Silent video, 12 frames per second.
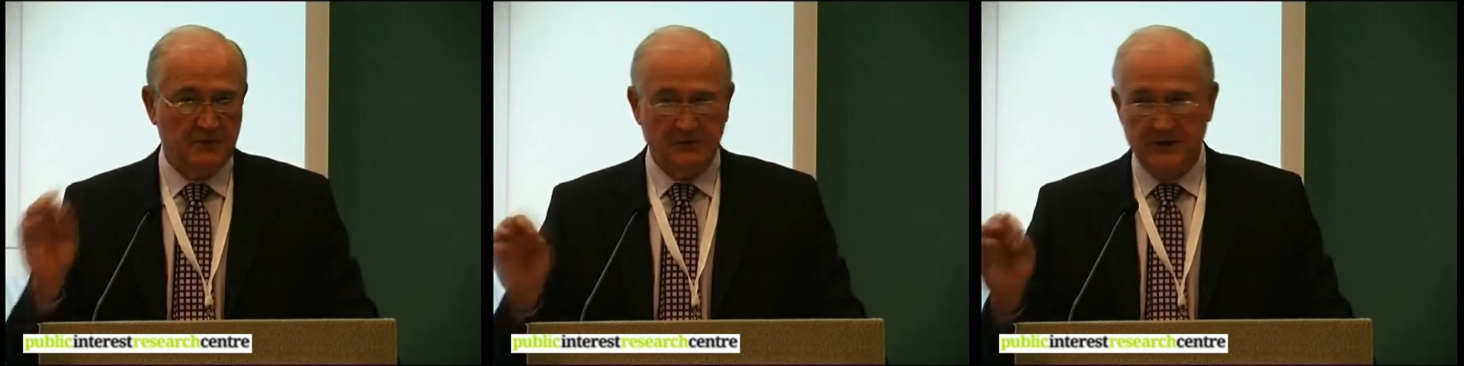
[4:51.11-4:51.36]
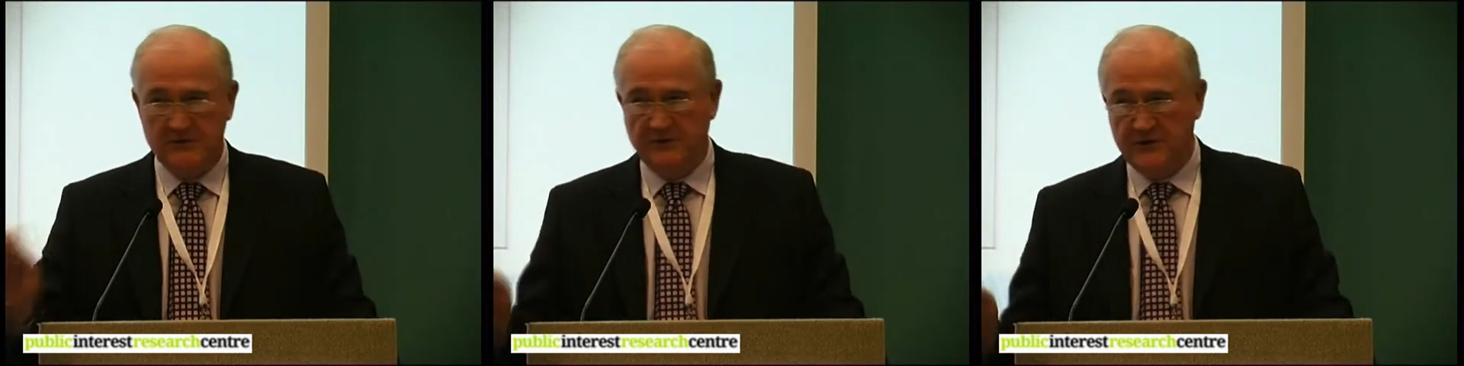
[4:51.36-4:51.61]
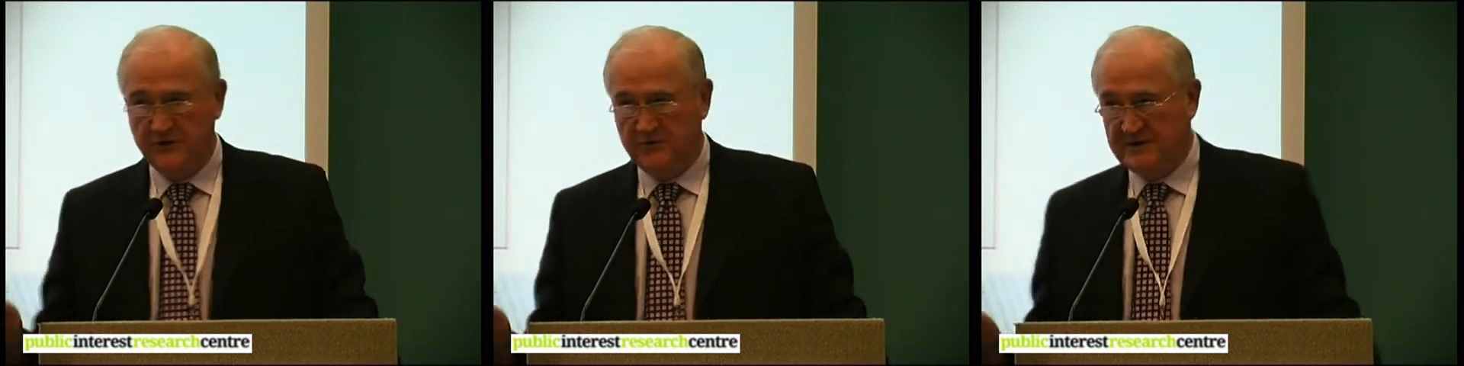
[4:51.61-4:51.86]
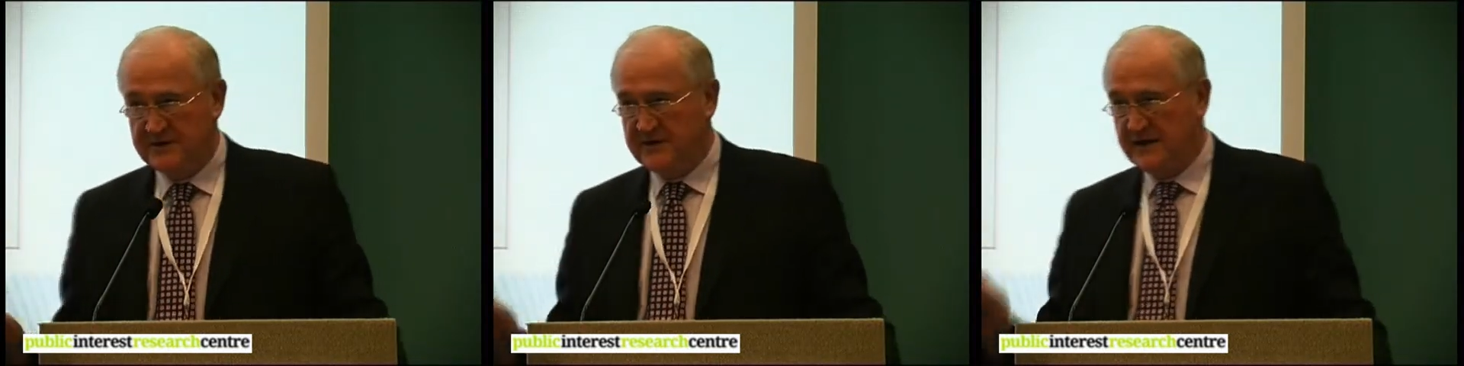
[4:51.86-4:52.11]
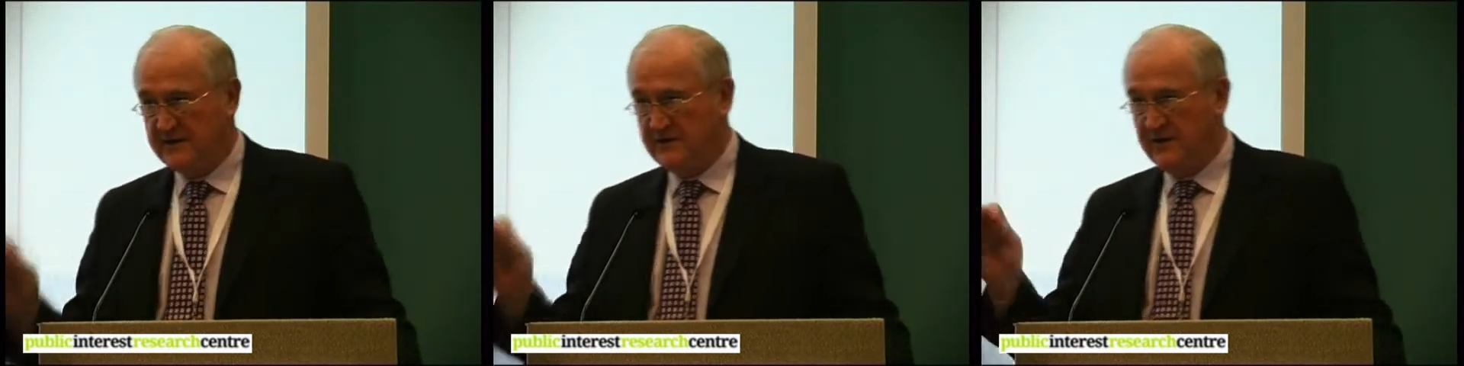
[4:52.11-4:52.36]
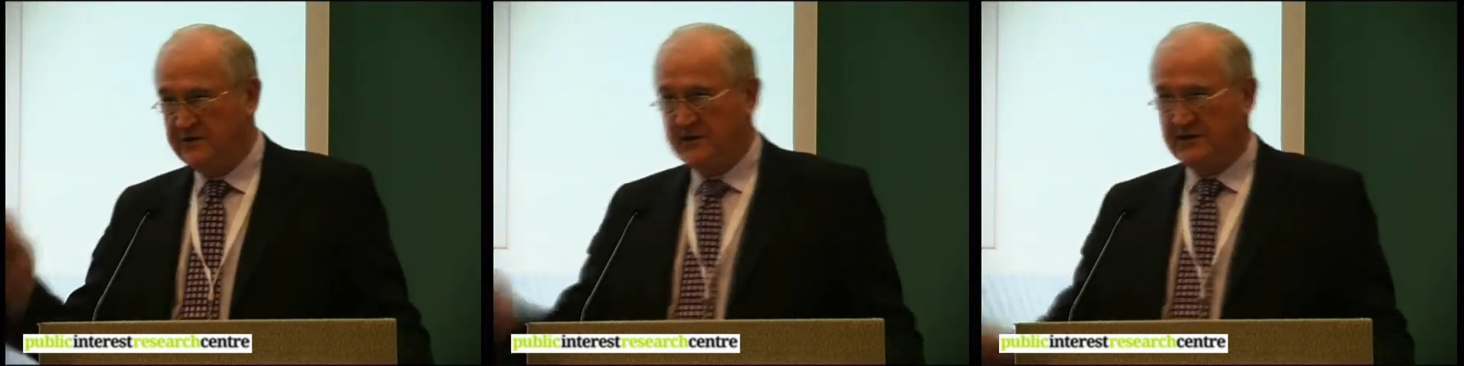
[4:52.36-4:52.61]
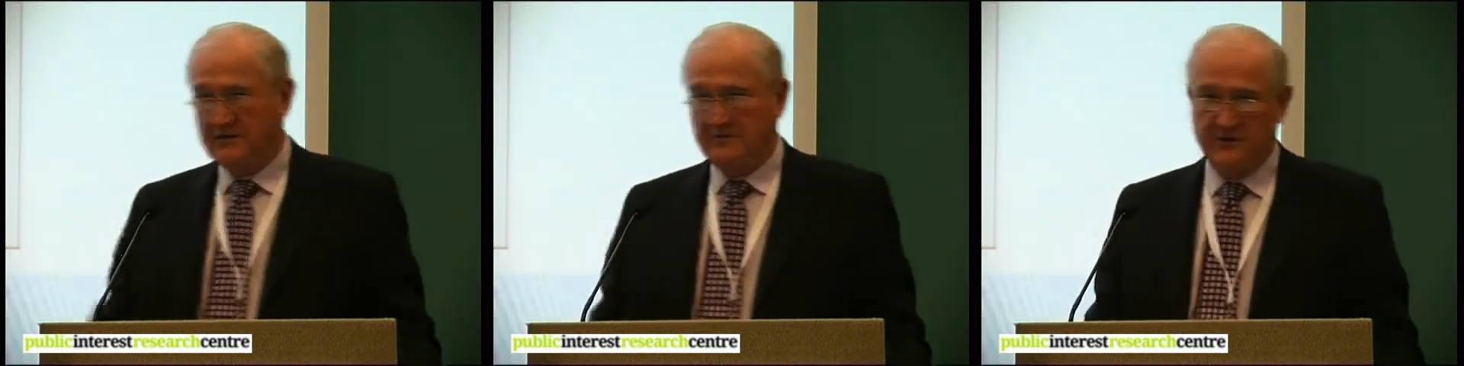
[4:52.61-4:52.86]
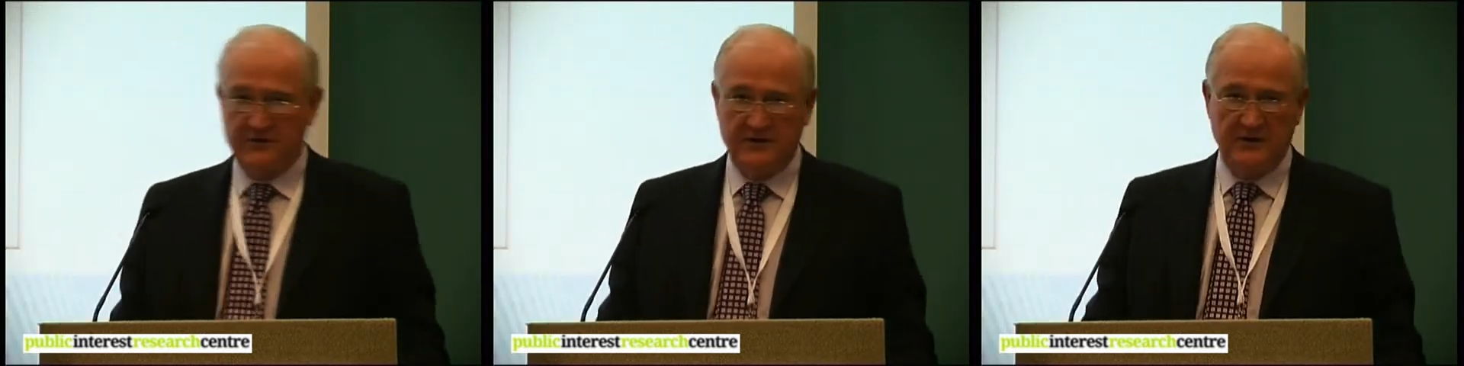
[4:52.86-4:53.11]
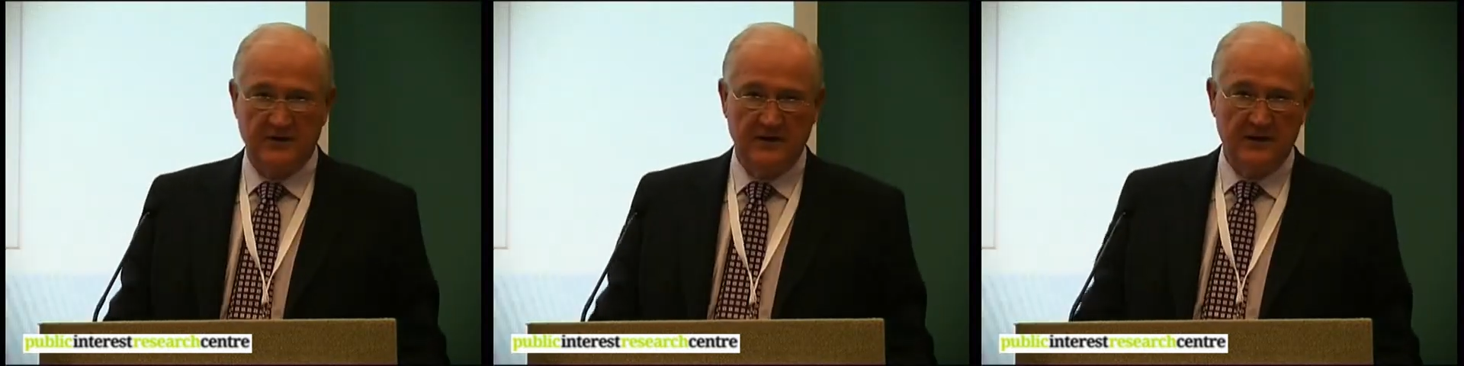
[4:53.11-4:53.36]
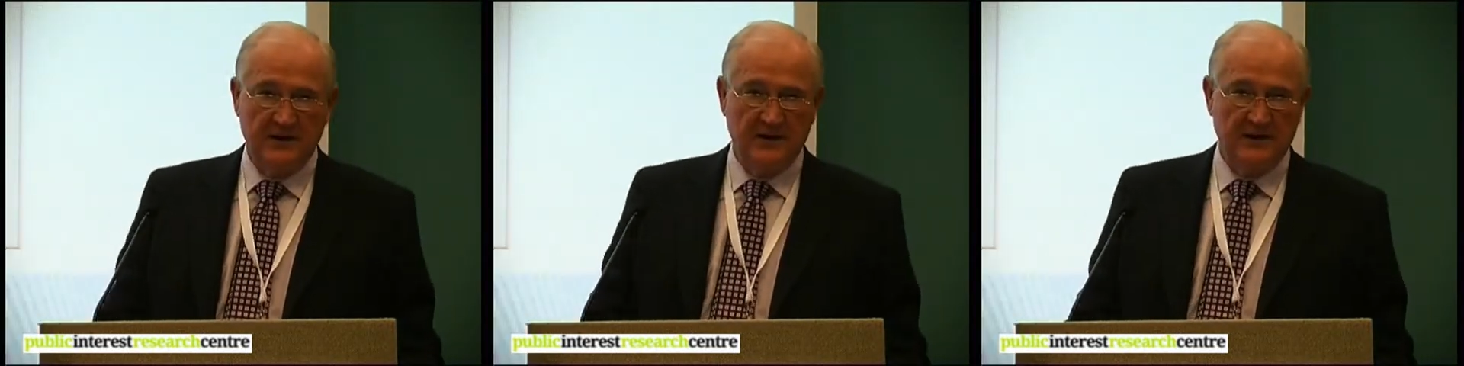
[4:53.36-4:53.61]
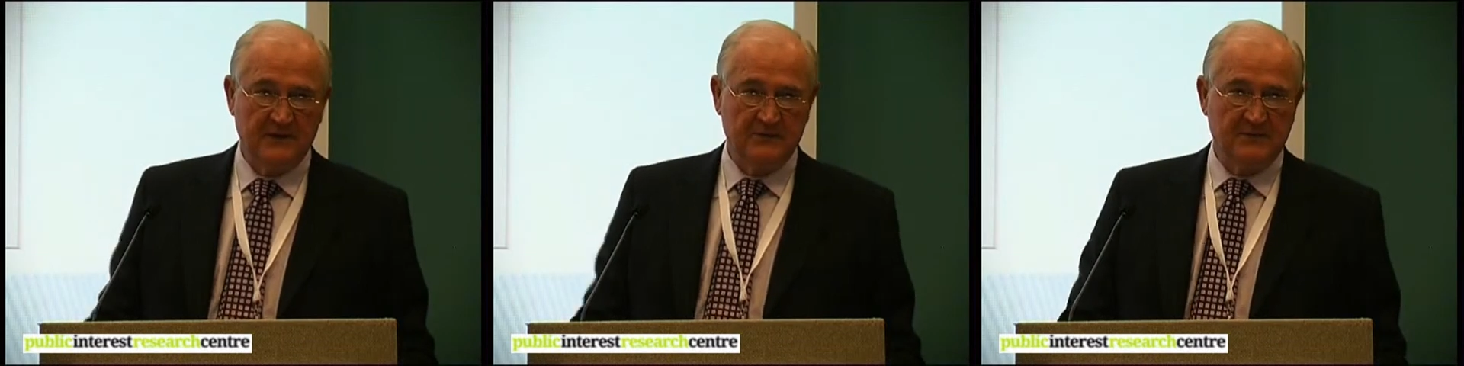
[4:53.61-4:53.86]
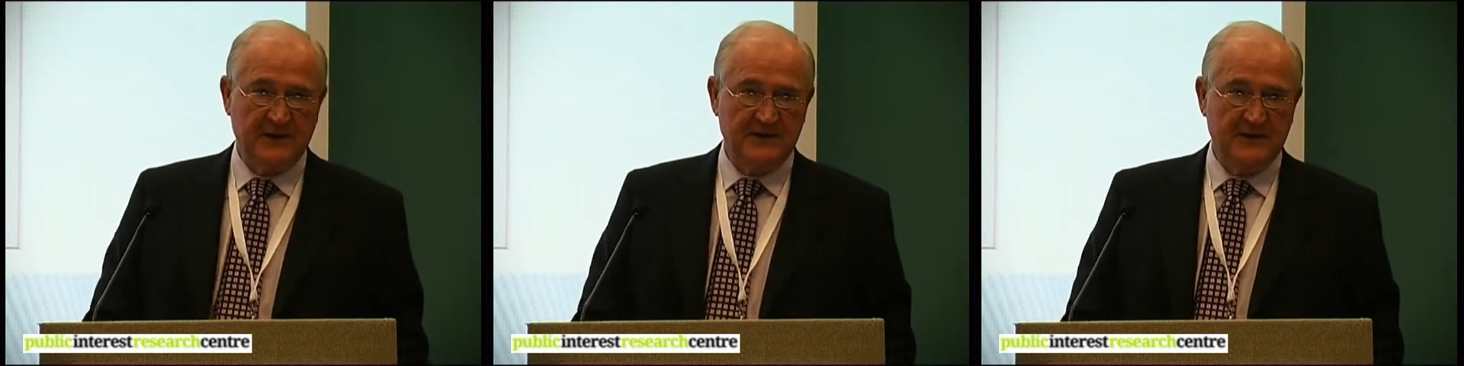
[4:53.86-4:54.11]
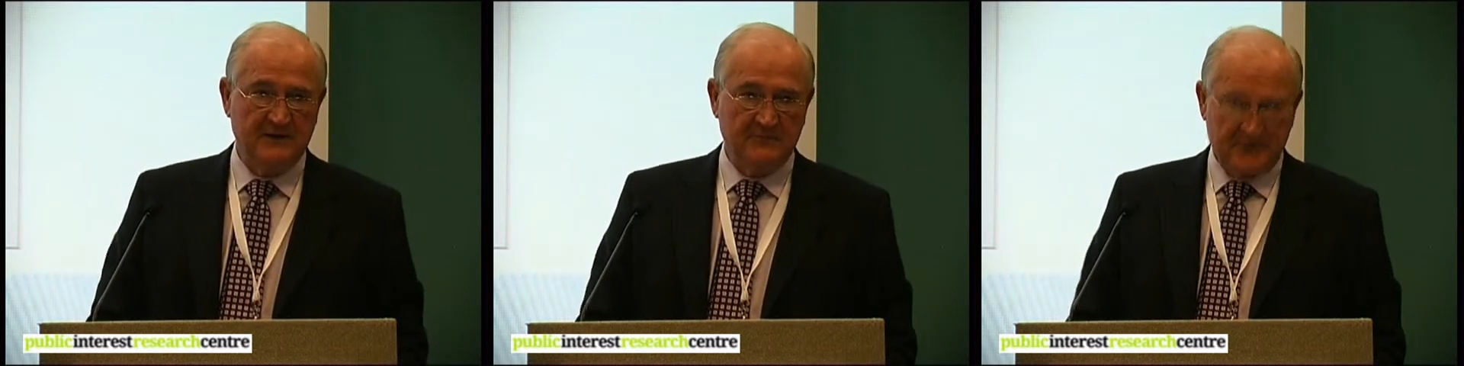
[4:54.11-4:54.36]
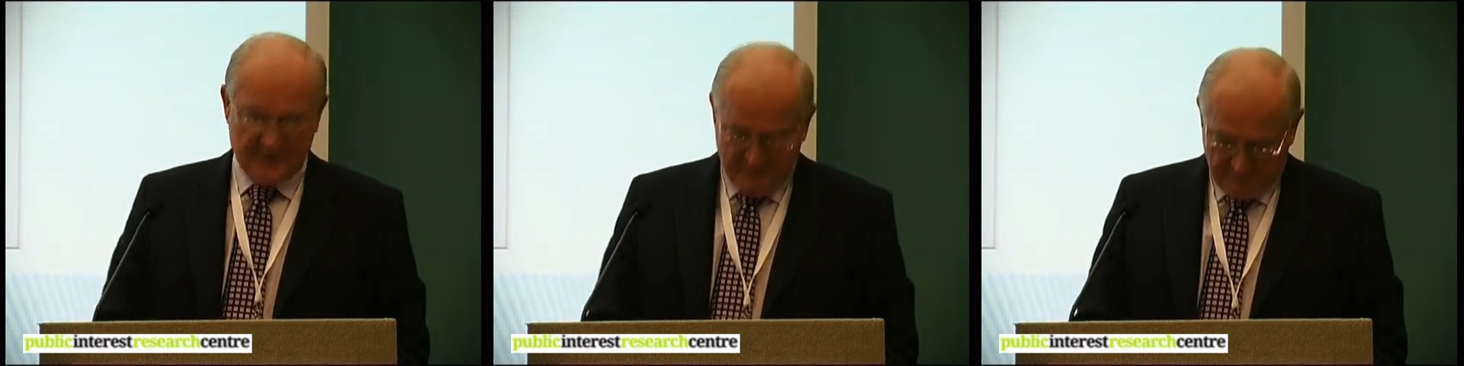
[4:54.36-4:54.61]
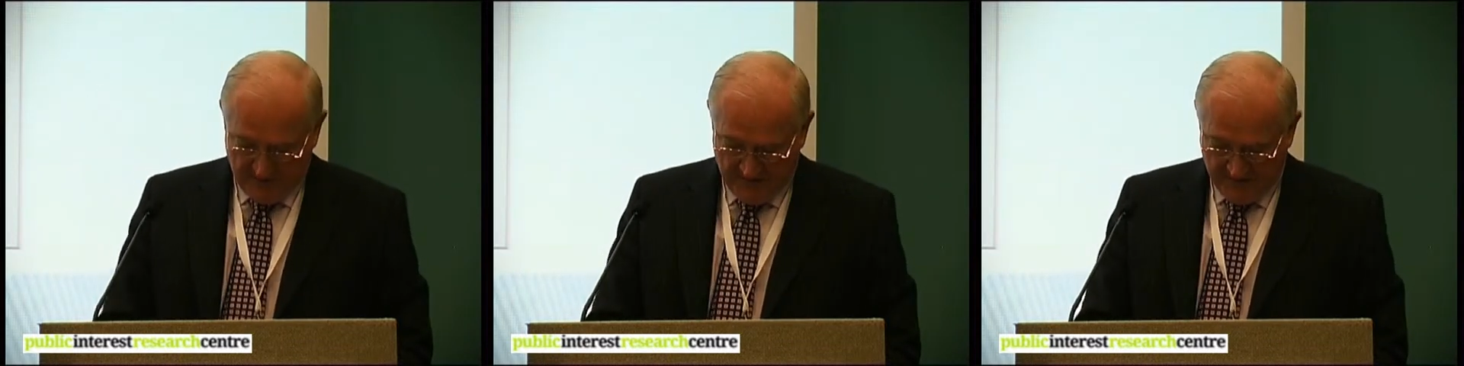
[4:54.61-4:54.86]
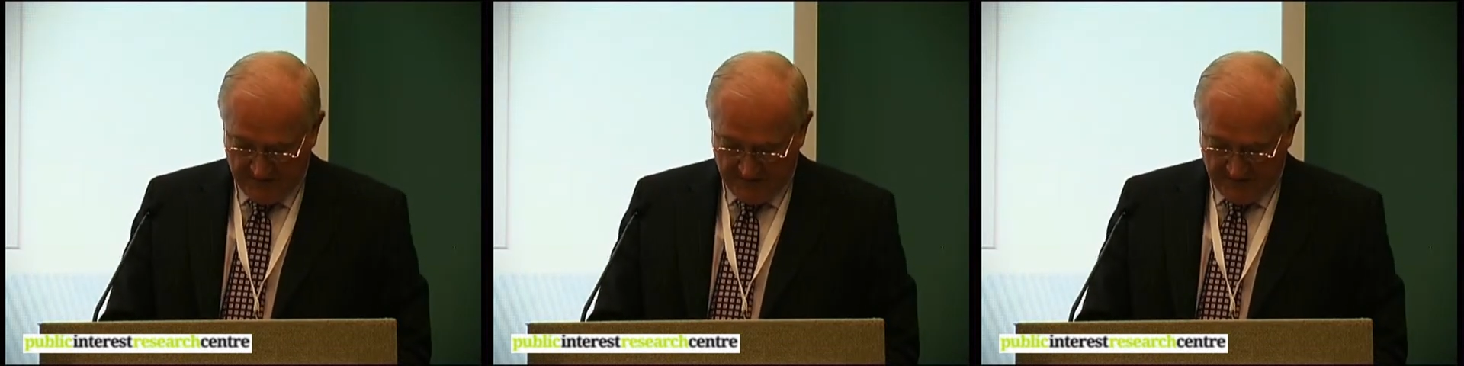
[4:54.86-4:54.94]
marine renewables that are not yet commercial, and that will make 10%